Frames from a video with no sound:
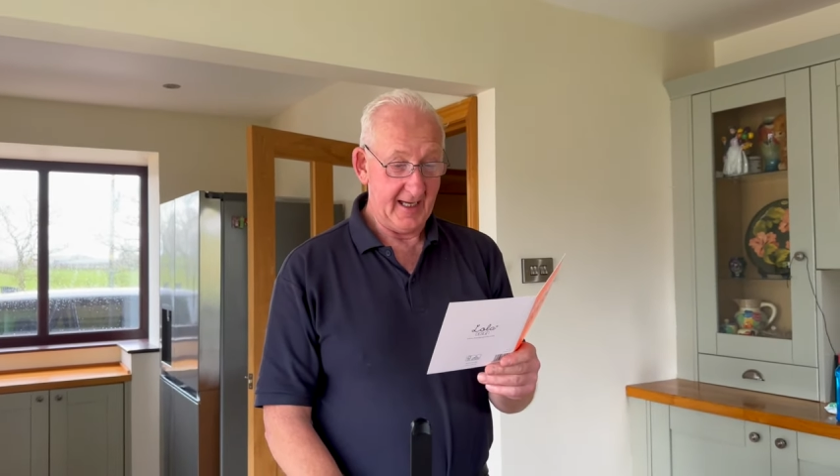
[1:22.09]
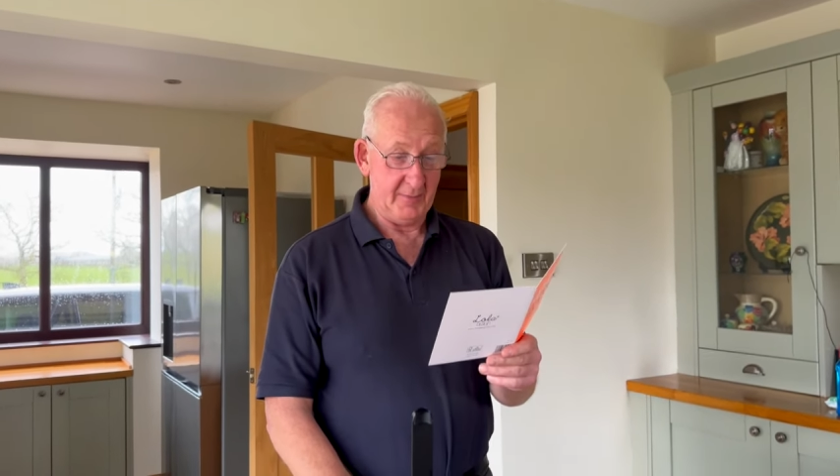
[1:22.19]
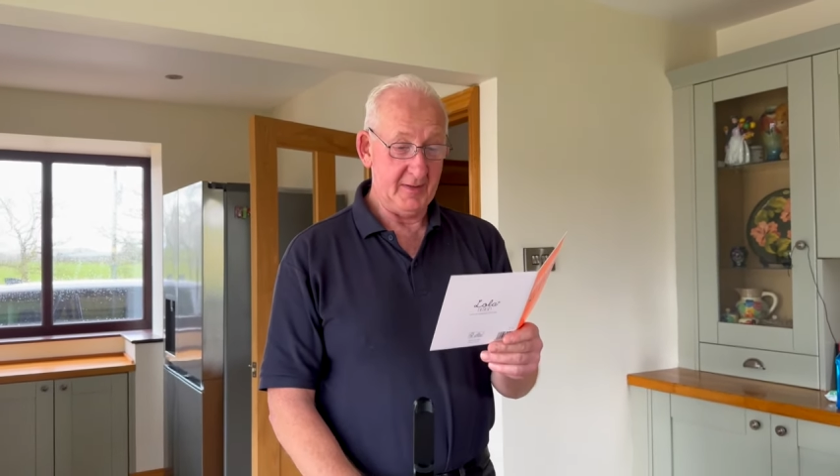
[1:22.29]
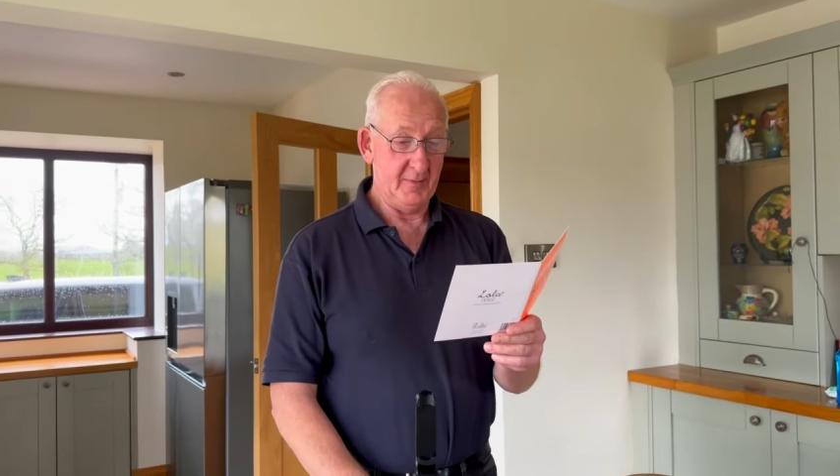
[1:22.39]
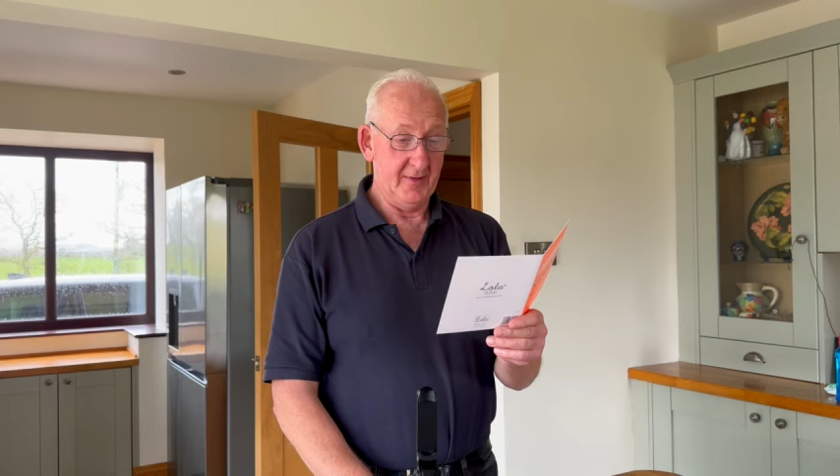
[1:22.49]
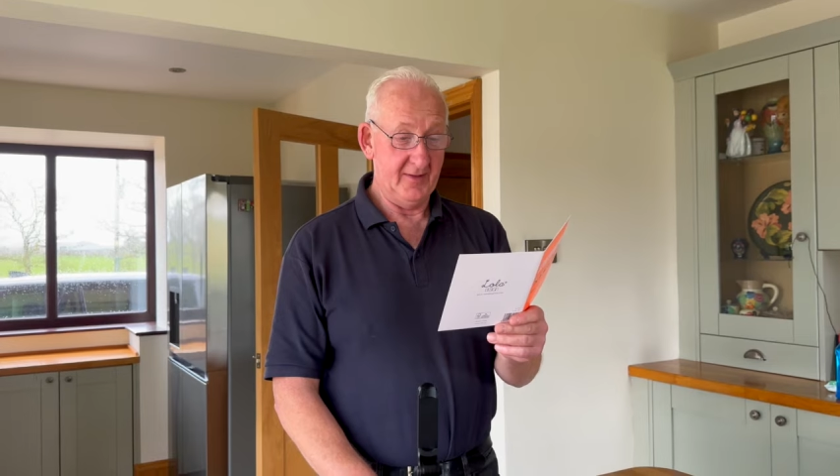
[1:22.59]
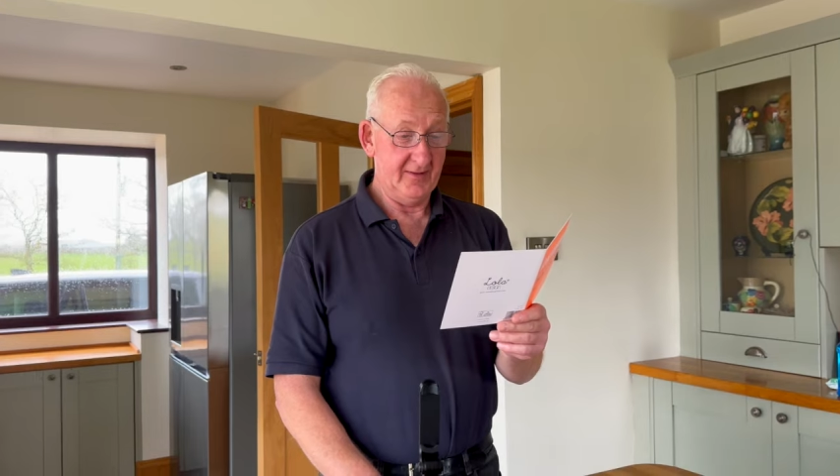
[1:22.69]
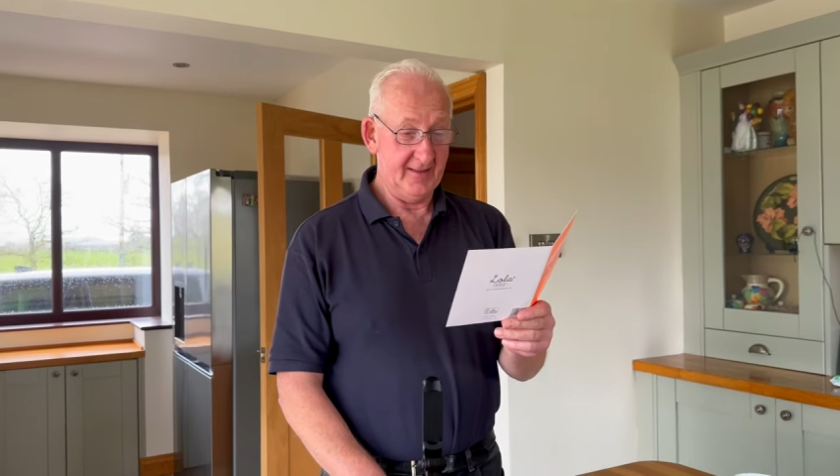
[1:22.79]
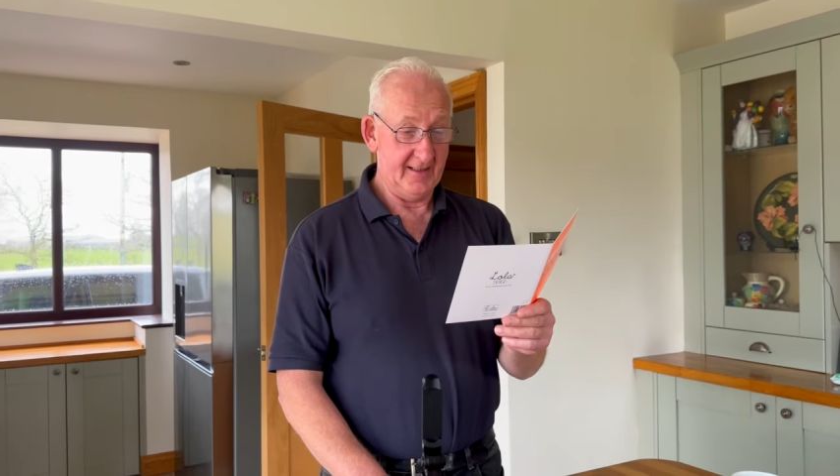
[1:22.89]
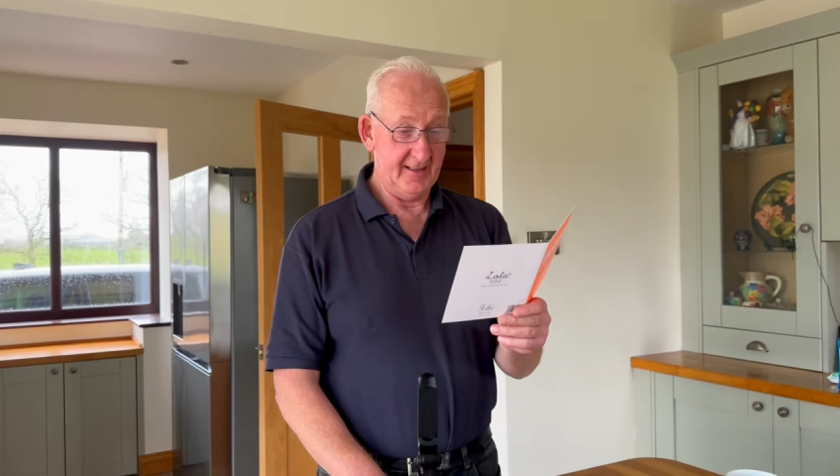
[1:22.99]
happy
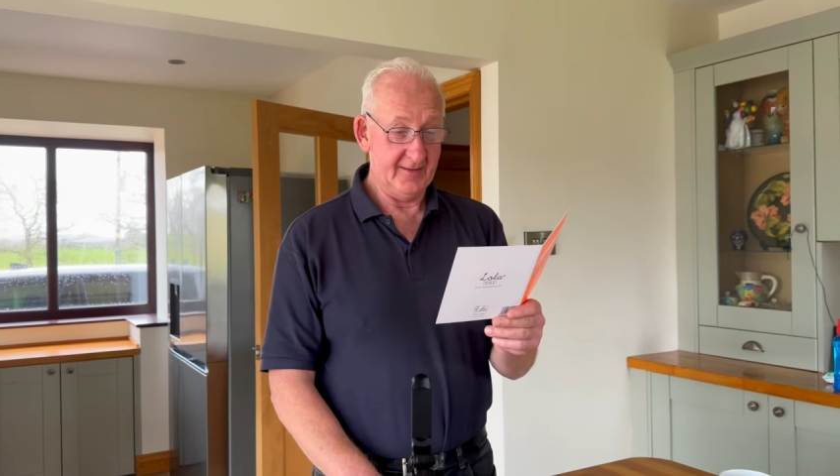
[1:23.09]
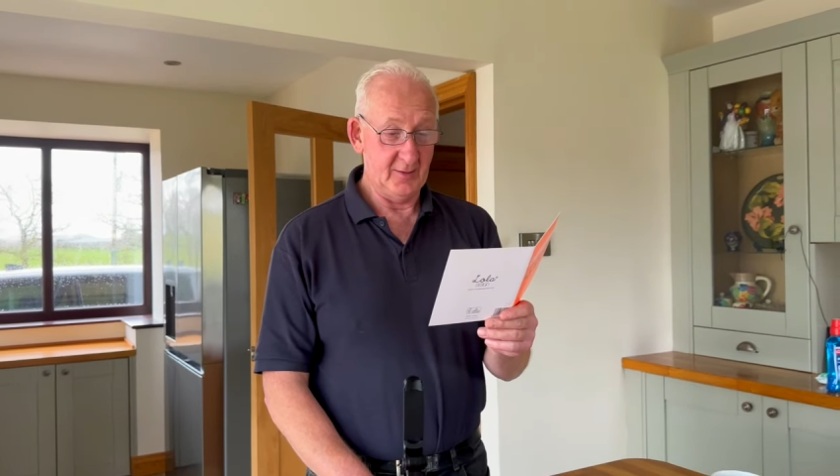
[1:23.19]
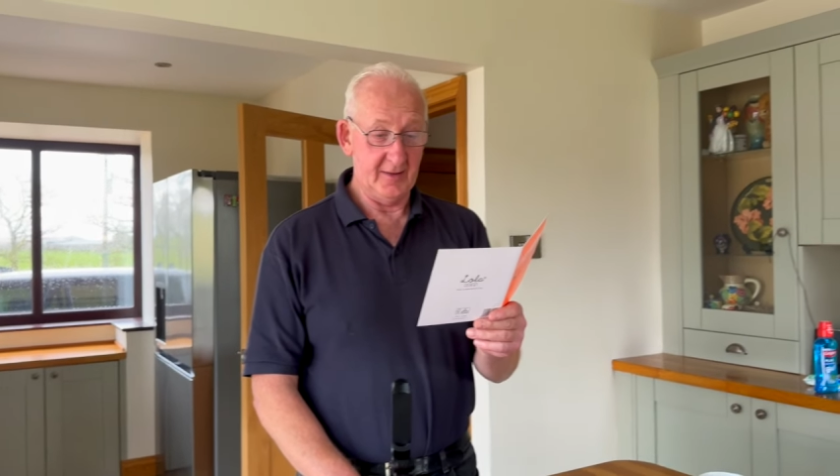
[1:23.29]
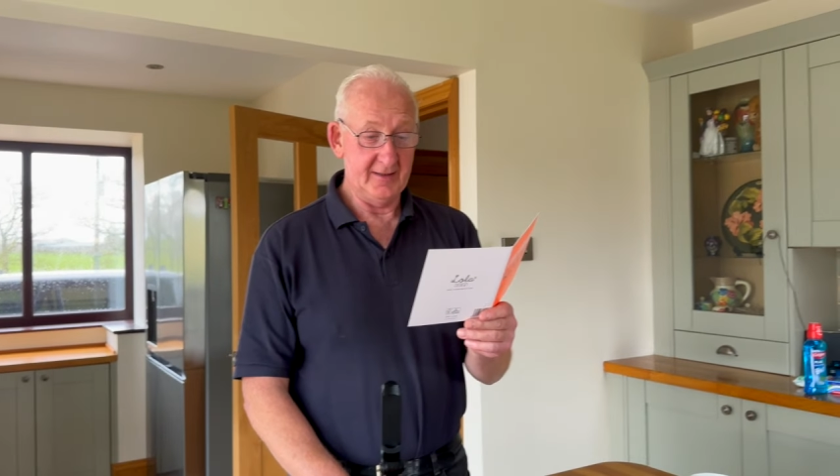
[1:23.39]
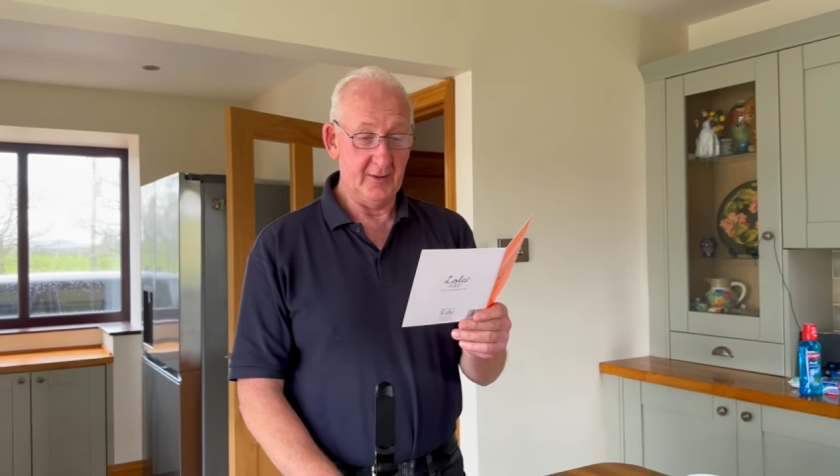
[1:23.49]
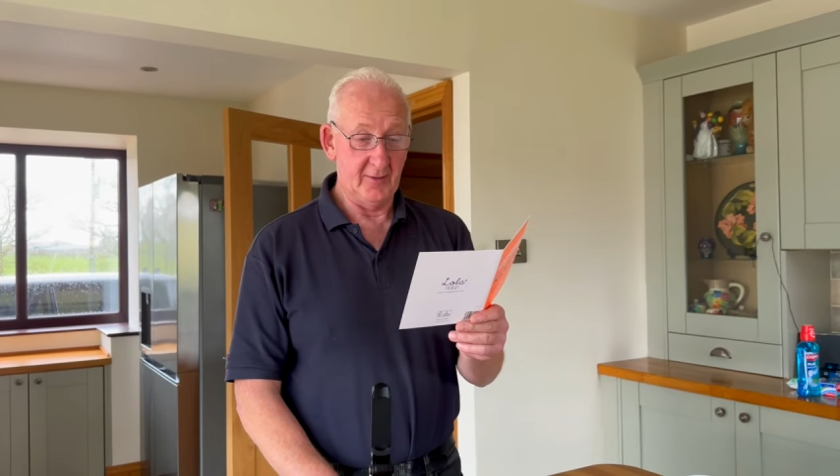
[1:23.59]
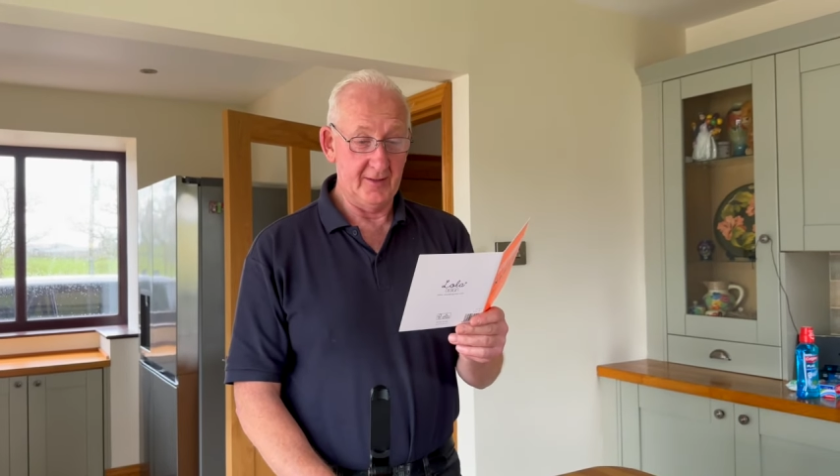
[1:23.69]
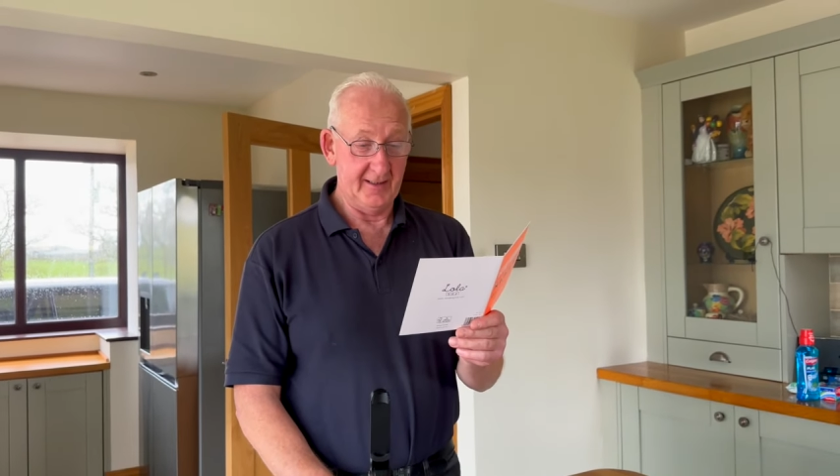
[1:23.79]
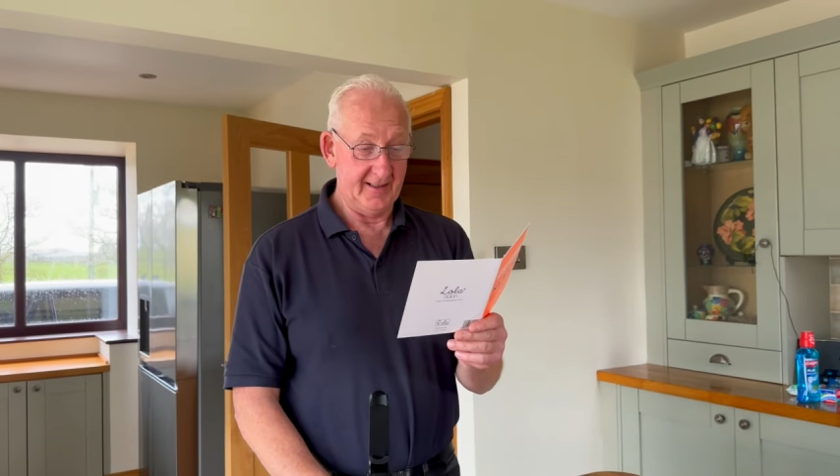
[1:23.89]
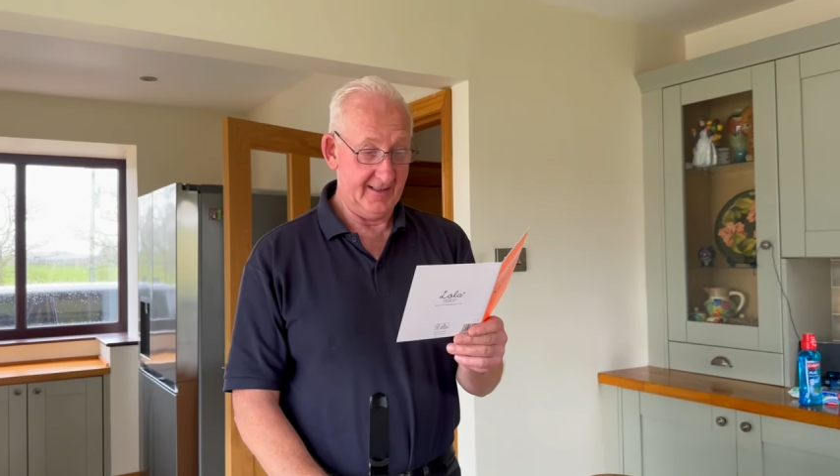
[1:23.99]
birthday,
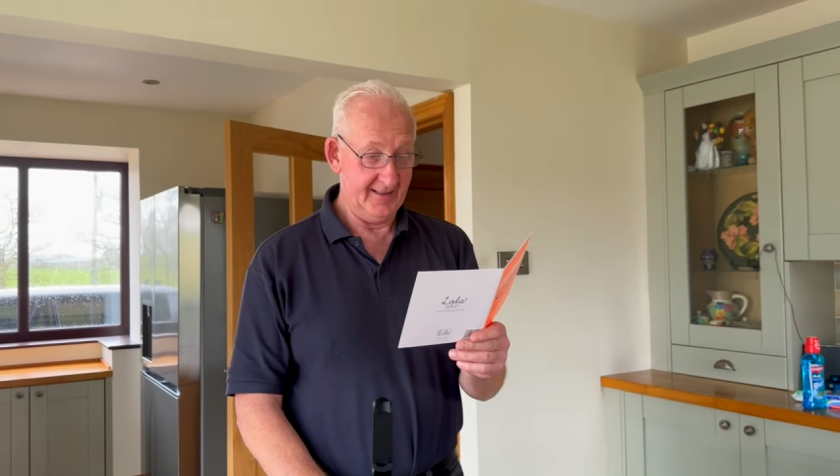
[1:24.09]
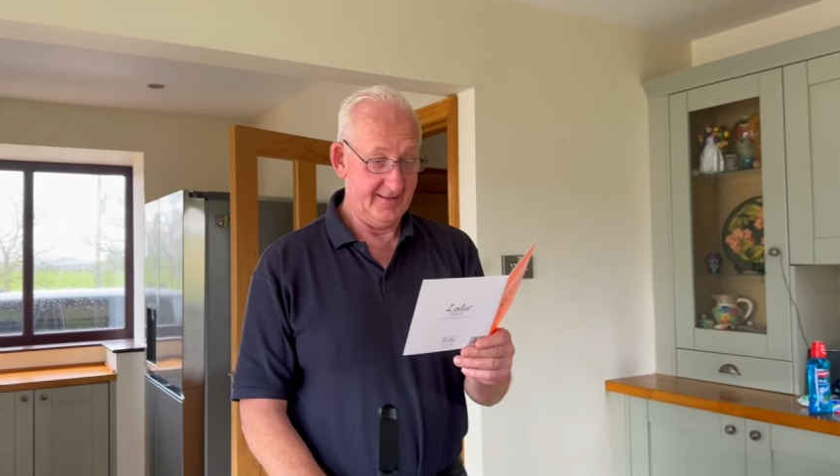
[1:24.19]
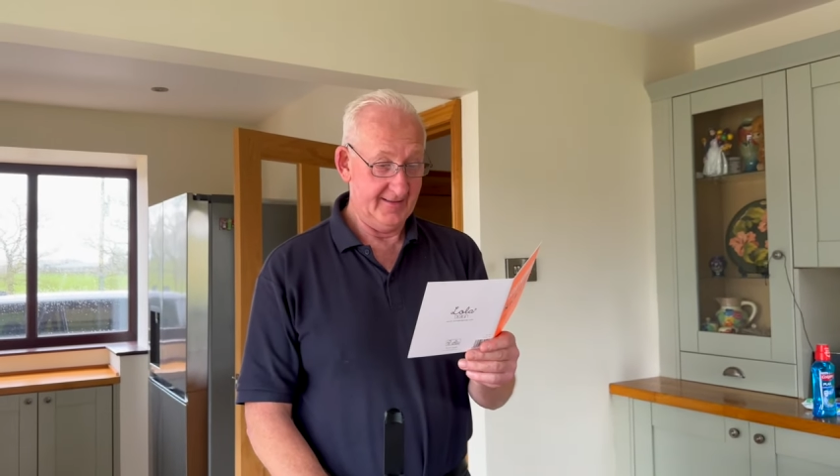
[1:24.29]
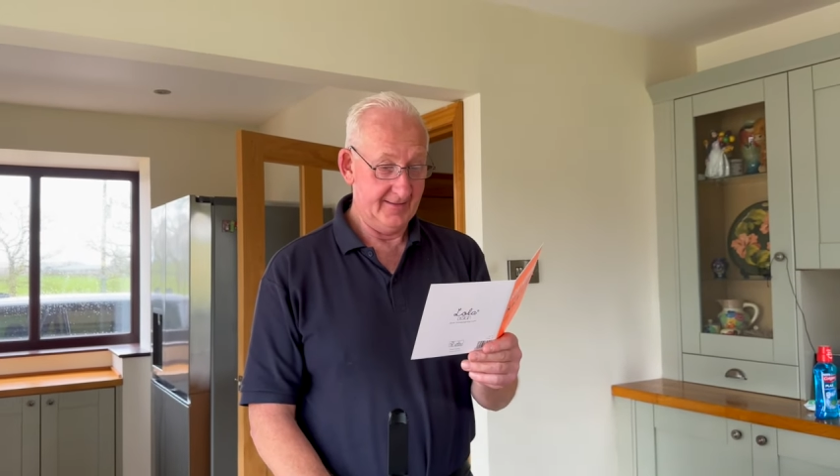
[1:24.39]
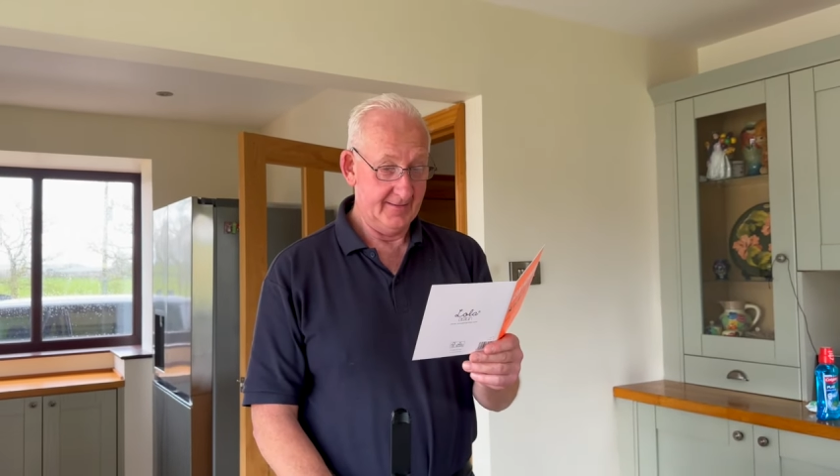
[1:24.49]
twenty-one again.